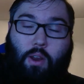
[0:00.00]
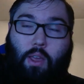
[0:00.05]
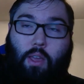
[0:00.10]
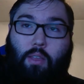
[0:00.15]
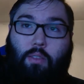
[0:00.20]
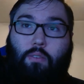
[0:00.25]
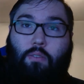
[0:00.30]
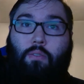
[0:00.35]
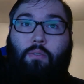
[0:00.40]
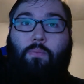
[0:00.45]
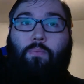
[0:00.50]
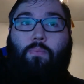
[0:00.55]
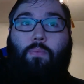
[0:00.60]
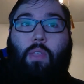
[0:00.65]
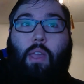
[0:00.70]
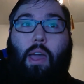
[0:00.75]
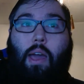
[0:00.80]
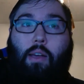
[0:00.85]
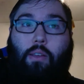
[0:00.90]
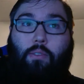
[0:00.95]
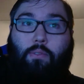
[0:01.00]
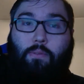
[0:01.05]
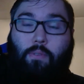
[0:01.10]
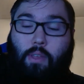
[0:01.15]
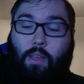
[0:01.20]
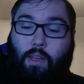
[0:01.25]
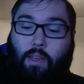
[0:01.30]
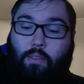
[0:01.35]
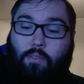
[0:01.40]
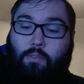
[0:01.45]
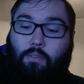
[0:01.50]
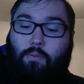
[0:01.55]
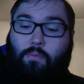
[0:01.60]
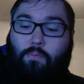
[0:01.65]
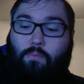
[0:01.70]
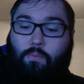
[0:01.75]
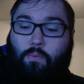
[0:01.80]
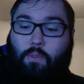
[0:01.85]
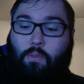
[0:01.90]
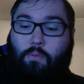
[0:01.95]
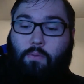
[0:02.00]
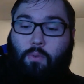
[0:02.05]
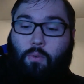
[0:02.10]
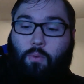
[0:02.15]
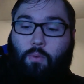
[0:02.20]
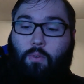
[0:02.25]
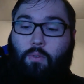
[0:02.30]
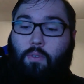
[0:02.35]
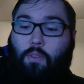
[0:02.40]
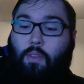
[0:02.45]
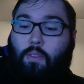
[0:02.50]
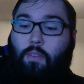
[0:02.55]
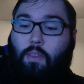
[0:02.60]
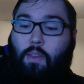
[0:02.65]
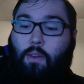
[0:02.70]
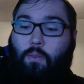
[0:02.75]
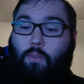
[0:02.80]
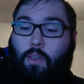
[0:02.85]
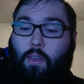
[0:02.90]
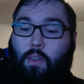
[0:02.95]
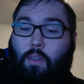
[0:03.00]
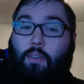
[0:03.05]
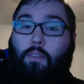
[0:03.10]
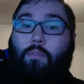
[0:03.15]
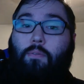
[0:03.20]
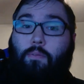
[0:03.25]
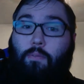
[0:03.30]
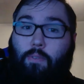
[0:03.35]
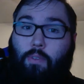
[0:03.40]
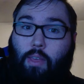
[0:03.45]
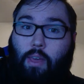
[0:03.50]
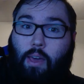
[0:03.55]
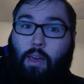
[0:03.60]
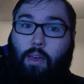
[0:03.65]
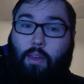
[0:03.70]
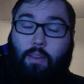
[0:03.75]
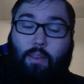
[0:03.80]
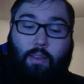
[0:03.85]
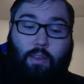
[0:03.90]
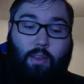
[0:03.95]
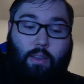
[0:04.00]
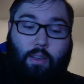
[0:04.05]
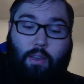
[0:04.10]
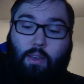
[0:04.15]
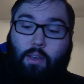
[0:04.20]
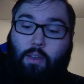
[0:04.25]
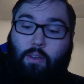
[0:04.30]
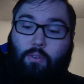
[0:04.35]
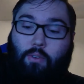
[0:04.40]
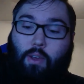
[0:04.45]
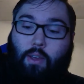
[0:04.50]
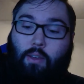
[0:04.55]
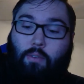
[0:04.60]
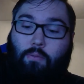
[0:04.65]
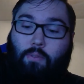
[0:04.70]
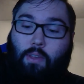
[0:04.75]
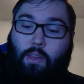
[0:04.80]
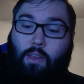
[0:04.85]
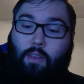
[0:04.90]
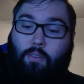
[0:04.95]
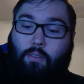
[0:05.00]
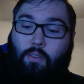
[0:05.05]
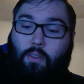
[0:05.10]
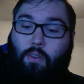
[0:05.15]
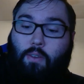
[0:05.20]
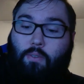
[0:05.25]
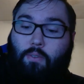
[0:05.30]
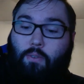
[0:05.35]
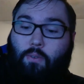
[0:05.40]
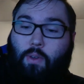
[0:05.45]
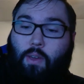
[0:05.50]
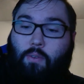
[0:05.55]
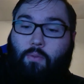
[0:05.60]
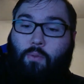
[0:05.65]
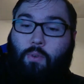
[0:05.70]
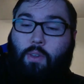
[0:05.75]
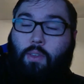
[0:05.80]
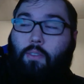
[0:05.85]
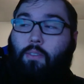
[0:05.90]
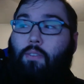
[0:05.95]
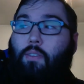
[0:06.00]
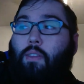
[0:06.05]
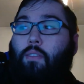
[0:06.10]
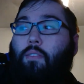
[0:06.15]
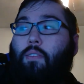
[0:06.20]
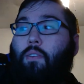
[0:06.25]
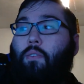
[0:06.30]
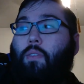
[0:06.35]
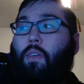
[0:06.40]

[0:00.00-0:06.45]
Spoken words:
ants. Houseflies, of course, that's how they fly. Dragonflies also have wings, that's how